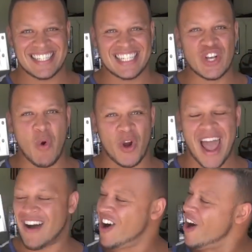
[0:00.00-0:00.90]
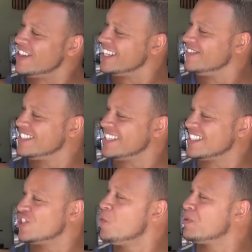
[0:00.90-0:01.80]
is a workout card that gives us
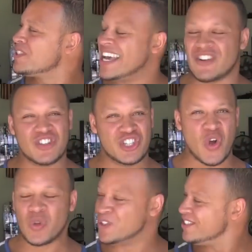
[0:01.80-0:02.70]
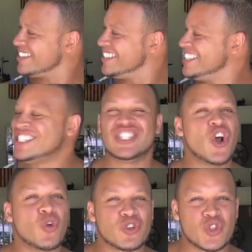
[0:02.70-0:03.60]
a superset on the shoulders.
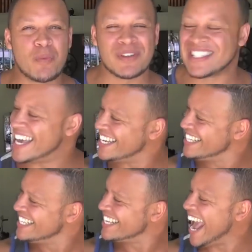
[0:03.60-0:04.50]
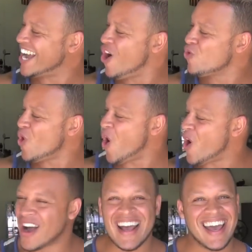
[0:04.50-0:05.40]
Shoulder superset. Can't go
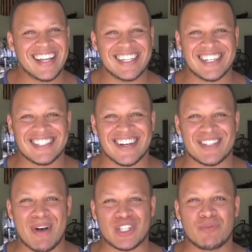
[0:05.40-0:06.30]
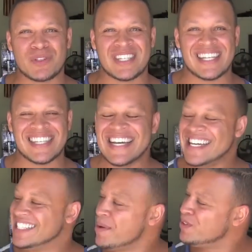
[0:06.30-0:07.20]
wrong. Elliot Hulse talks about
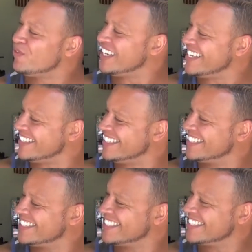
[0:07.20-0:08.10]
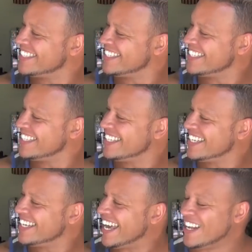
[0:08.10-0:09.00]
supersets in some of his videos.
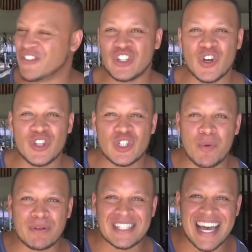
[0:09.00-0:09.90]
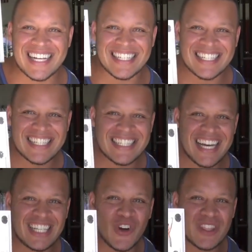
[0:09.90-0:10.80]
And if you do the superset
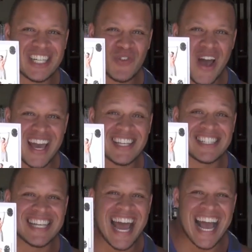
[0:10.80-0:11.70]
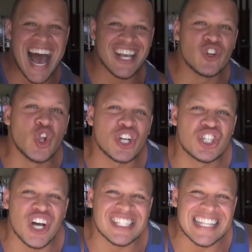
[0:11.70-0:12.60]
and do it this way, you see that guy, you look
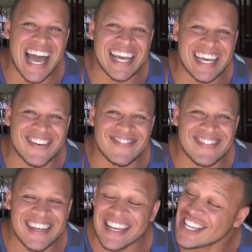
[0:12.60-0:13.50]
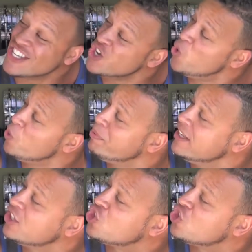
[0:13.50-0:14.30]
just like him. You will be